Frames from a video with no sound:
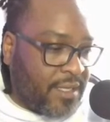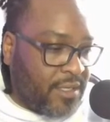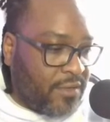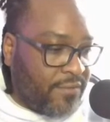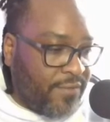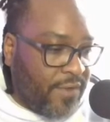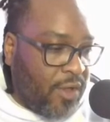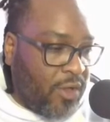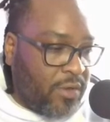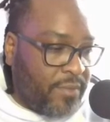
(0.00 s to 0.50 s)
Thank
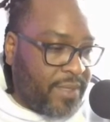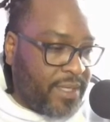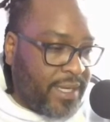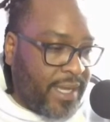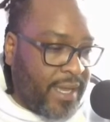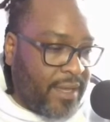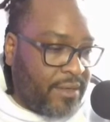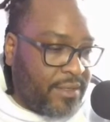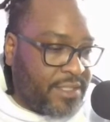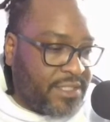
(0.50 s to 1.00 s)
you for holding me
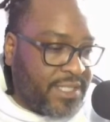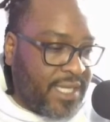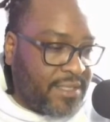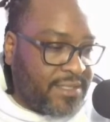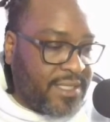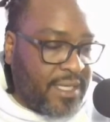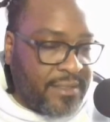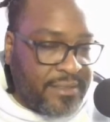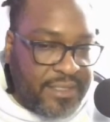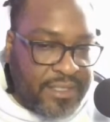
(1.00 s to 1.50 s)
down. And
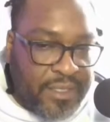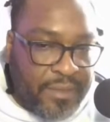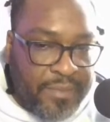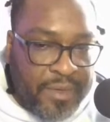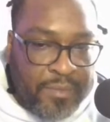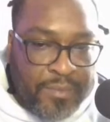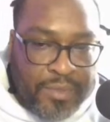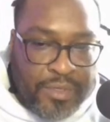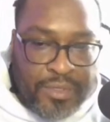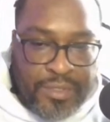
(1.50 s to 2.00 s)
shout out to the
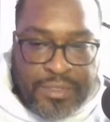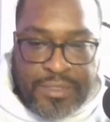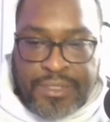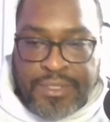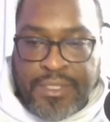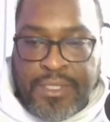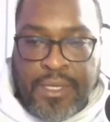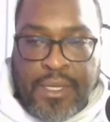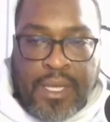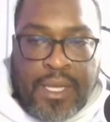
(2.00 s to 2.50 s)
members.